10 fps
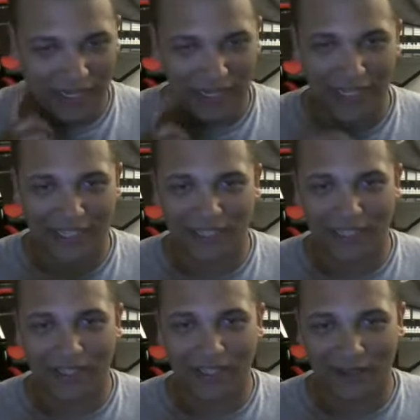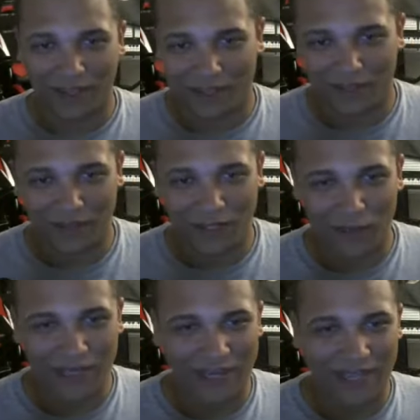And actually, a friend of
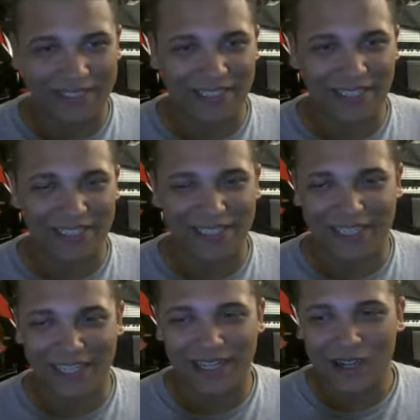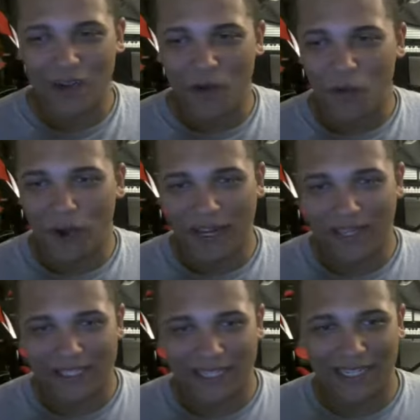mine asked this. He said, "Why
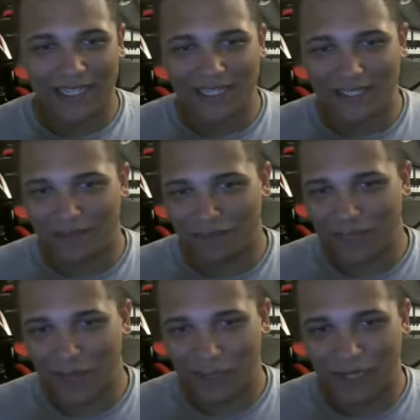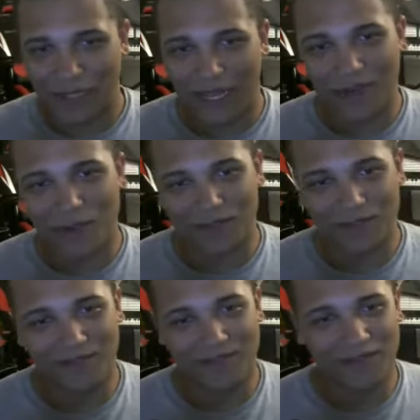does it become a clown?